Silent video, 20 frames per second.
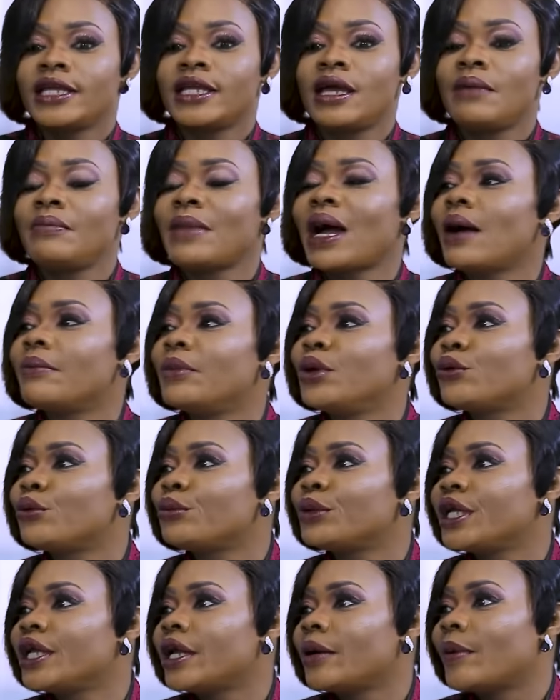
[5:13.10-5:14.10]
ye maame
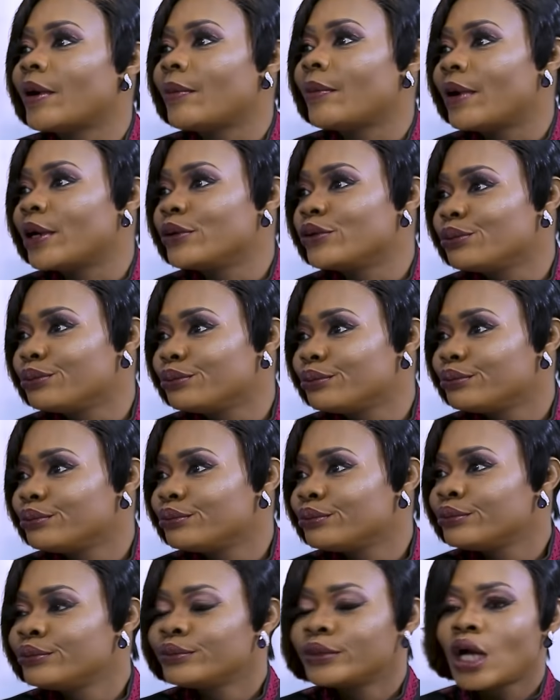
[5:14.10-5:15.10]
nom ne ye papa nom.
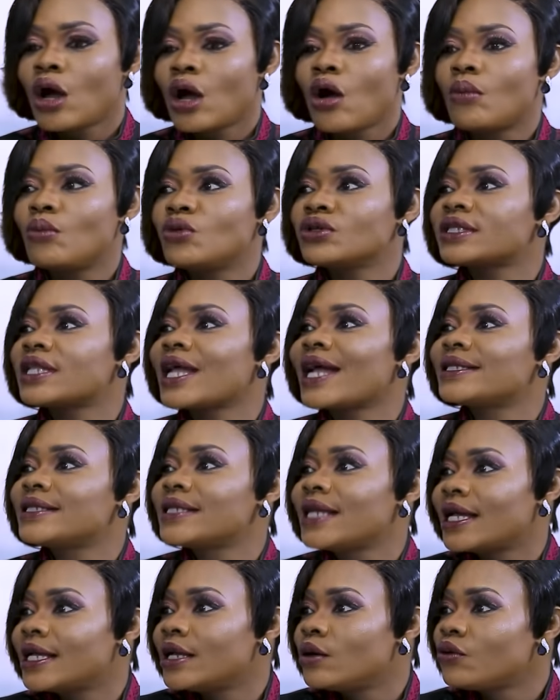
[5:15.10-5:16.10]
Almost start
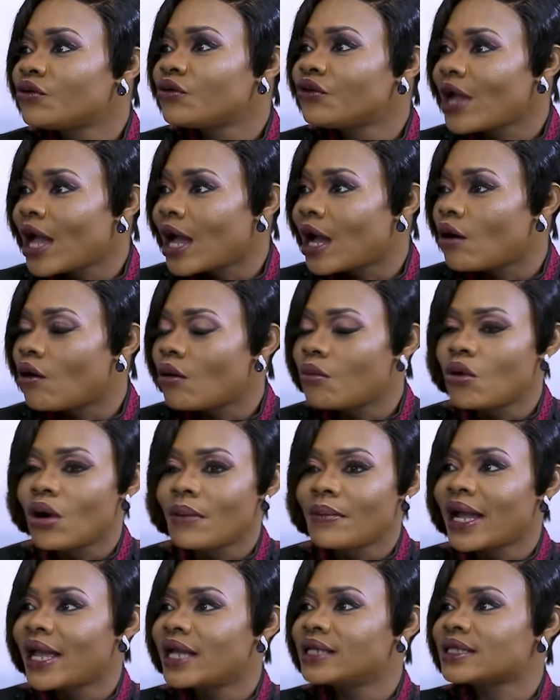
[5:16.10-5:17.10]
here. We share. Omo
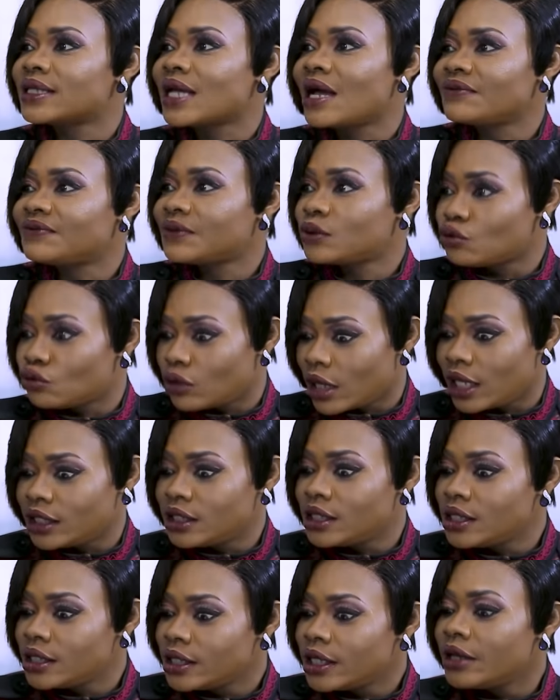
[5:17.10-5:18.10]
ma yesa so
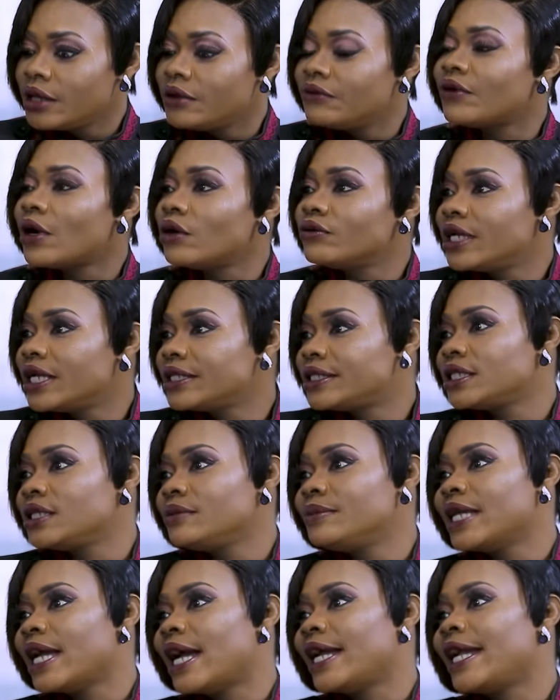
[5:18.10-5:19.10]
ayi foundation yi
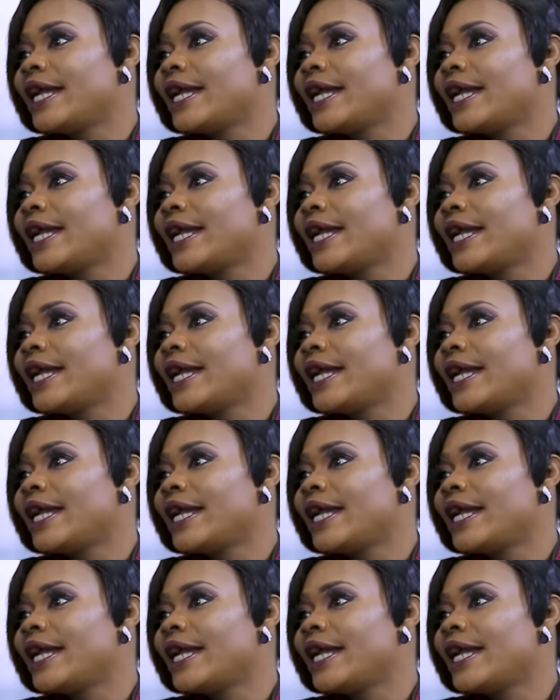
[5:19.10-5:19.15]
bia